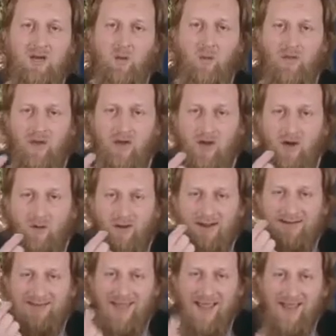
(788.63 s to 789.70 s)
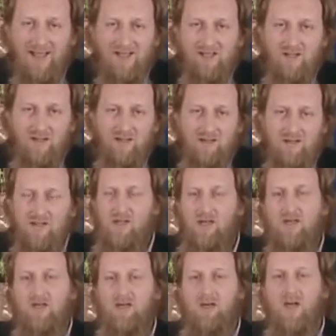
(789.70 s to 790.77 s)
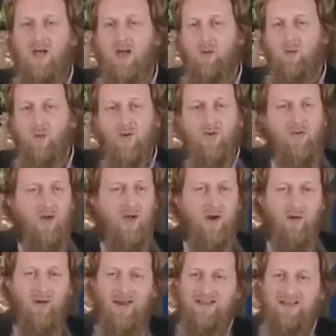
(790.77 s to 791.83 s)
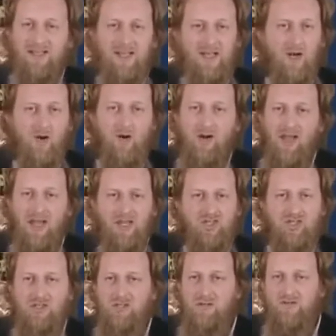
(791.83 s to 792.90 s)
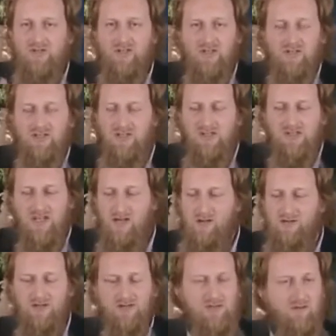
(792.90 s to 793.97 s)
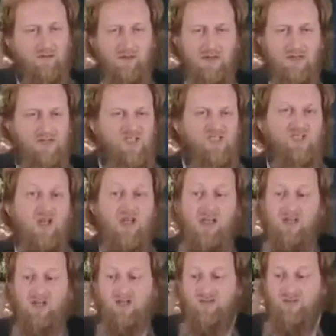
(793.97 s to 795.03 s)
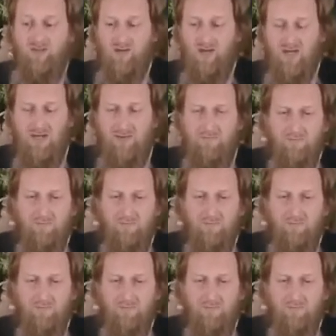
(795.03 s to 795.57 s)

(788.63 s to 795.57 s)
with the correct accent and with the correct elongation of certain sounds. So it's a science, really.